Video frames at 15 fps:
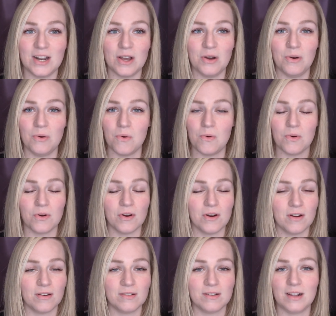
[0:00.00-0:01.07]

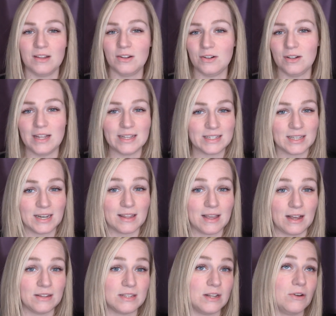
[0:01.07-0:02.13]
or a little less than
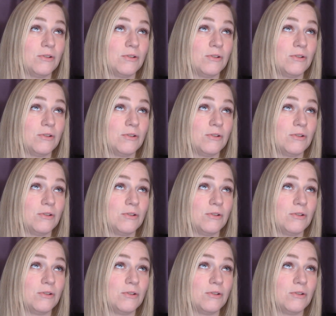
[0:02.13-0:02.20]
1,000,